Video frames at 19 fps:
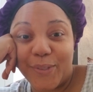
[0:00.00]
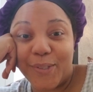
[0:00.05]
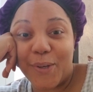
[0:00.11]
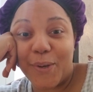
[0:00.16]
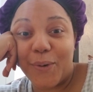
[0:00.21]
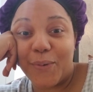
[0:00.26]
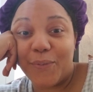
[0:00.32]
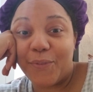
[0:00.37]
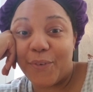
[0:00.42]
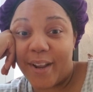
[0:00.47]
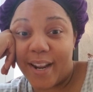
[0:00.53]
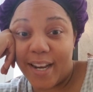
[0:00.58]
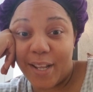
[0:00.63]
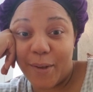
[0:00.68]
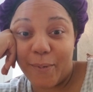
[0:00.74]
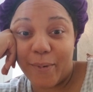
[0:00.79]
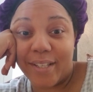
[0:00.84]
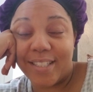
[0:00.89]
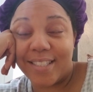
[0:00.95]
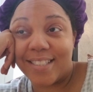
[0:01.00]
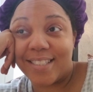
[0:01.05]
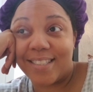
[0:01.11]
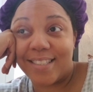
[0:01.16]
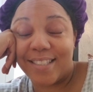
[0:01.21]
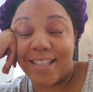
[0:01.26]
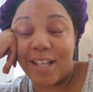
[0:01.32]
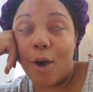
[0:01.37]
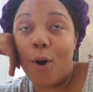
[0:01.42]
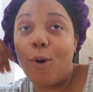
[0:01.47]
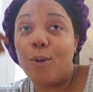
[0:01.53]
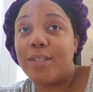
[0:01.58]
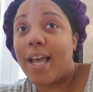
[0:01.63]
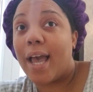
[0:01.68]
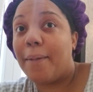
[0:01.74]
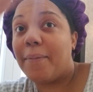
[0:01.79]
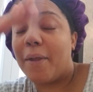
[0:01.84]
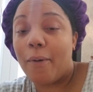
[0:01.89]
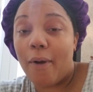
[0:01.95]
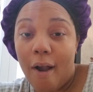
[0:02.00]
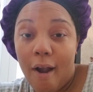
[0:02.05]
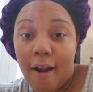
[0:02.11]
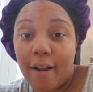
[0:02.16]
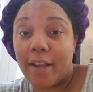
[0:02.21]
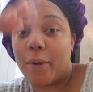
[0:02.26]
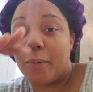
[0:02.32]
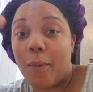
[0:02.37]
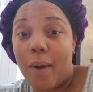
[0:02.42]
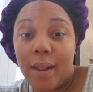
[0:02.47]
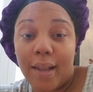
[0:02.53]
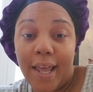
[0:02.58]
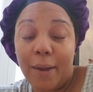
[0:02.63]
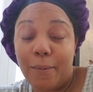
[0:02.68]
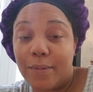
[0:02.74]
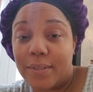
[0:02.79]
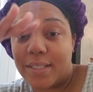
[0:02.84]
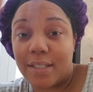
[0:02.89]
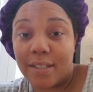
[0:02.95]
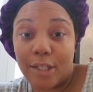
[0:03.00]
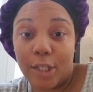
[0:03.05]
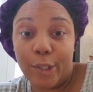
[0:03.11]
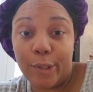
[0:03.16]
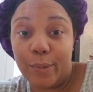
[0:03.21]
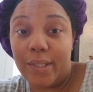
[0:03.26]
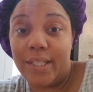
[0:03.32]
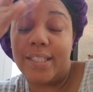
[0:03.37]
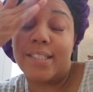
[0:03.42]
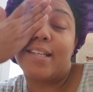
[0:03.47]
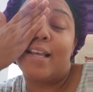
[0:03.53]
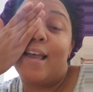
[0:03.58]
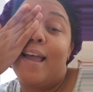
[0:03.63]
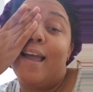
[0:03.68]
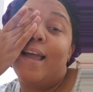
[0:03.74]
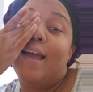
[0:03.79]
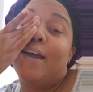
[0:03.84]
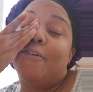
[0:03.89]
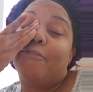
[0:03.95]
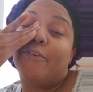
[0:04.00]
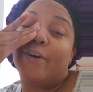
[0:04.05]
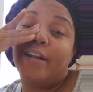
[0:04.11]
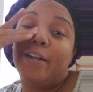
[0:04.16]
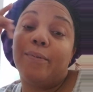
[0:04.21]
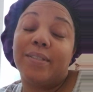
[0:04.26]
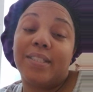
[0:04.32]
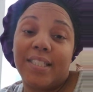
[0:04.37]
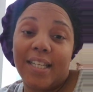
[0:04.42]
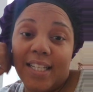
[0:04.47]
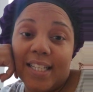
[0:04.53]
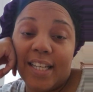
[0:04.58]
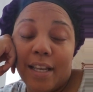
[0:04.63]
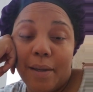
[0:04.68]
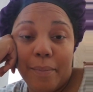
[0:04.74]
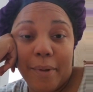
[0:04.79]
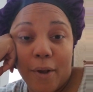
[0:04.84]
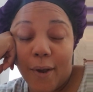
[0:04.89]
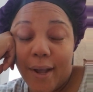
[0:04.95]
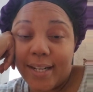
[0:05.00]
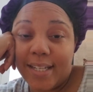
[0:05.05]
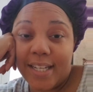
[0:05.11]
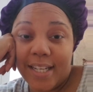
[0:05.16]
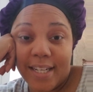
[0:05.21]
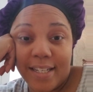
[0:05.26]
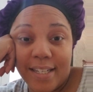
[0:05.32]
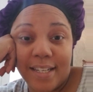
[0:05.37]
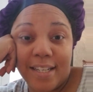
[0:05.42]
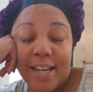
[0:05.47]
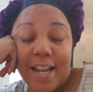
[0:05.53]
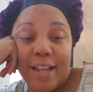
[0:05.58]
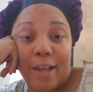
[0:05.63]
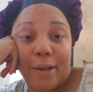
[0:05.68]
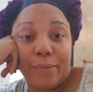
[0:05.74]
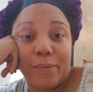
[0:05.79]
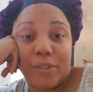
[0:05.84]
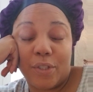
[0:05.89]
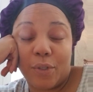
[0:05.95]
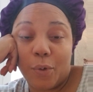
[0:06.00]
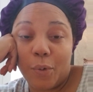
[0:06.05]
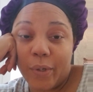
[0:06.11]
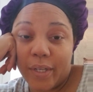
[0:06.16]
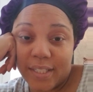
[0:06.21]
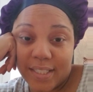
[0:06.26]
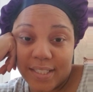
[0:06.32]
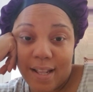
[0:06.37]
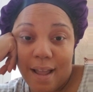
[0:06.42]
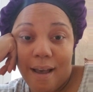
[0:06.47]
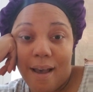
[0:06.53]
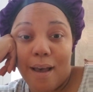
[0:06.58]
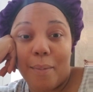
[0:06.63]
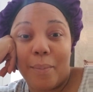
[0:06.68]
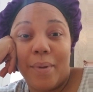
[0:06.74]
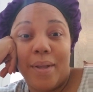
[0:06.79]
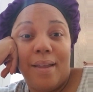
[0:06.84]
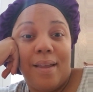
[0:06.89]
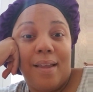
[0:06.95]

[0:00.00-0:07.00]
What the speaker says: So Freddie was, the whole time they were arguing while I was clueless, Freddie was telling him, "Oh, I didn't. It was a quick stop.